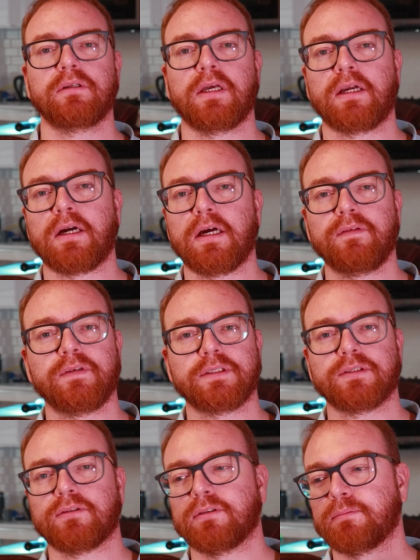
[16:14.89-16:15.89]
a
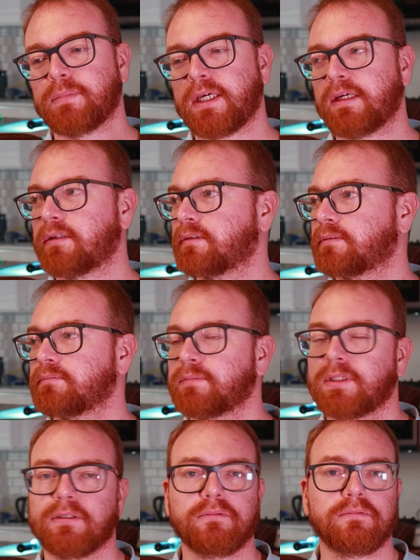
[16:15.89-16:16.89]
canvas or make it,
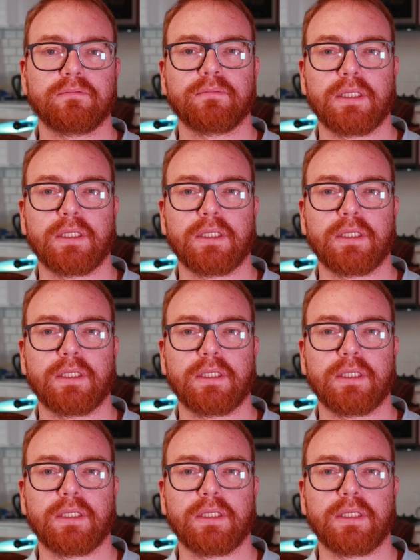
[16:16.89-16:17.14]
you know,